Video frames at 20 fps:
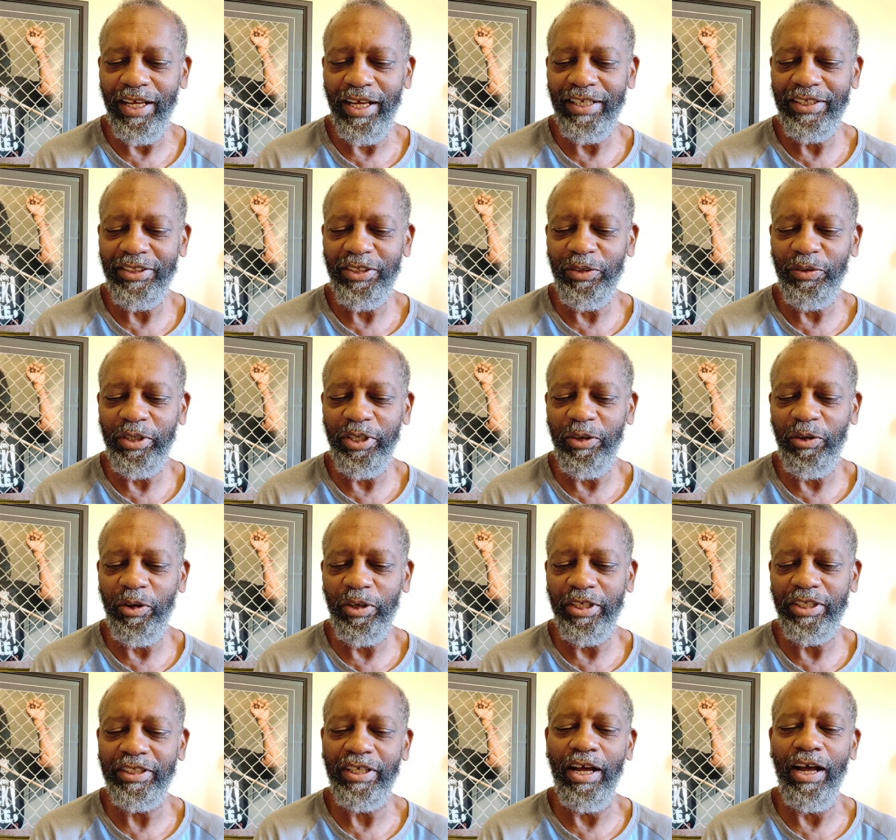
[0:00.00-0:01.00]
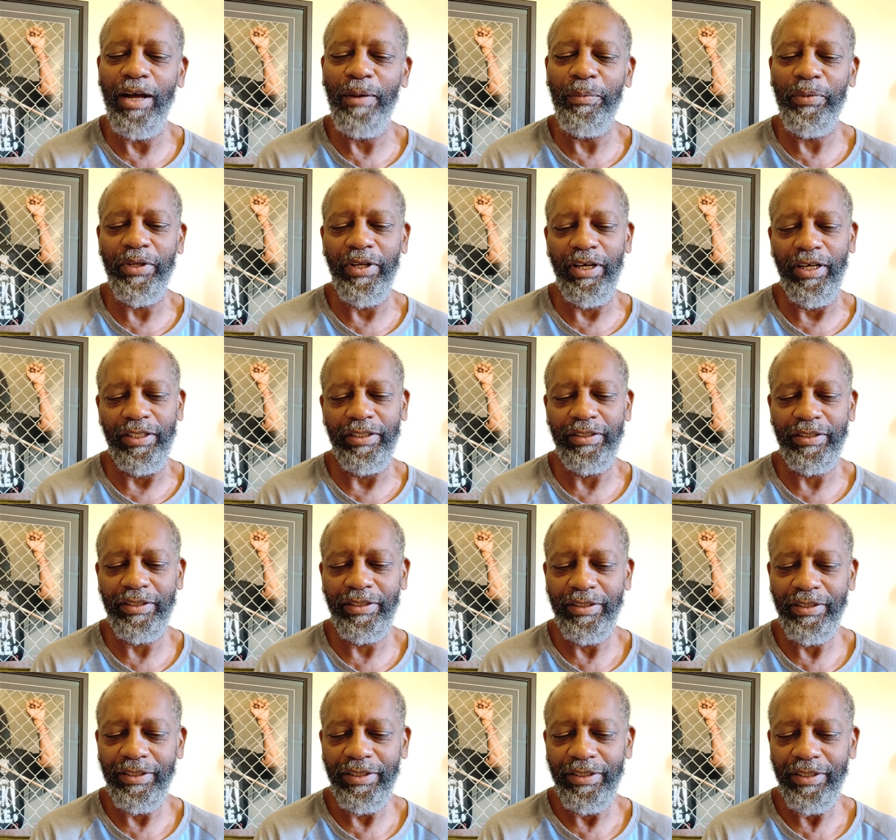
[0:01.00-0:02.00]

I still hear all this ambiance.